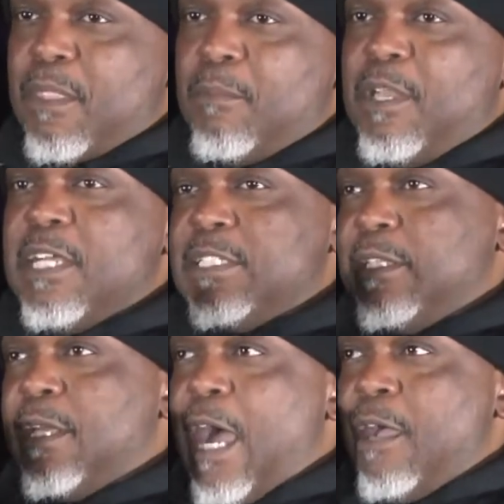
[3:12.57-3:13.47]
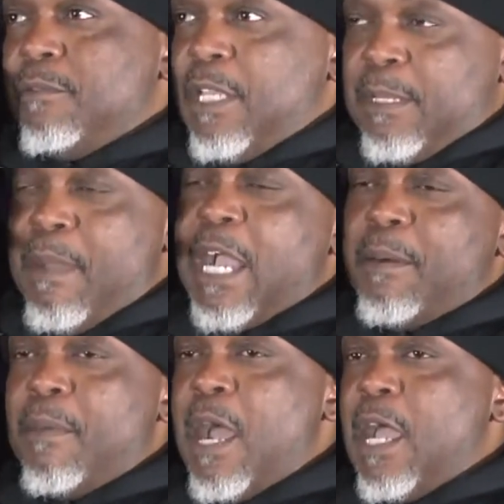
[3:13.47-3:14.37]
because in the back of
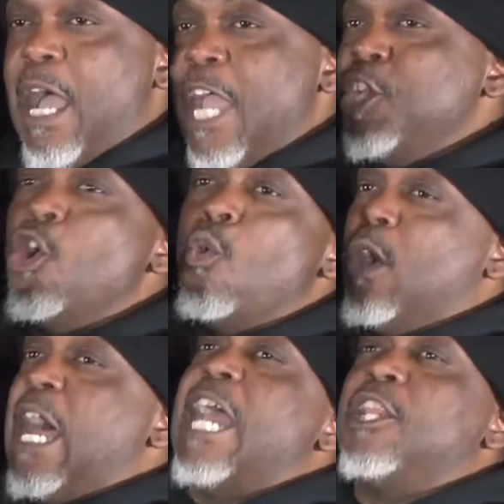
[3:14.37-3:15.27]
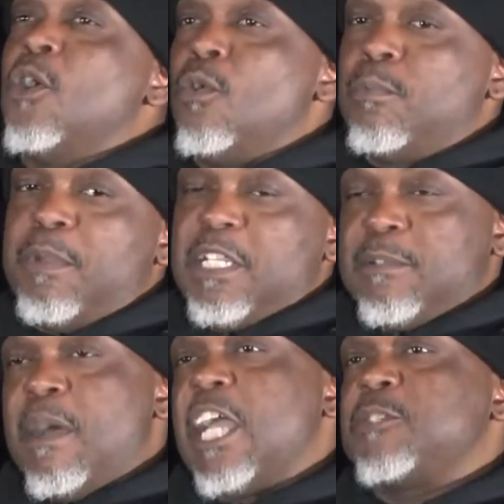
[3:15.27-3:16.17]
my mind, I know what I know because
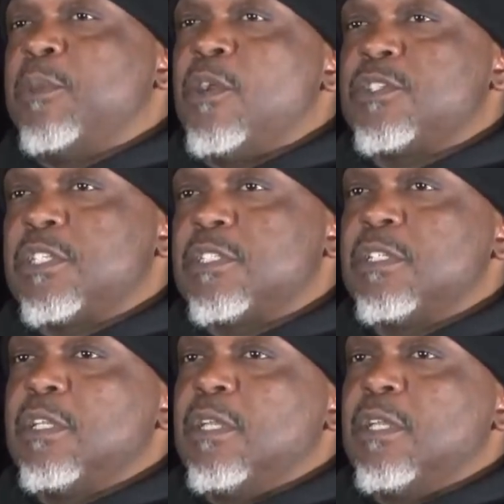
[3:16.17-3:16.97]
of my experiences.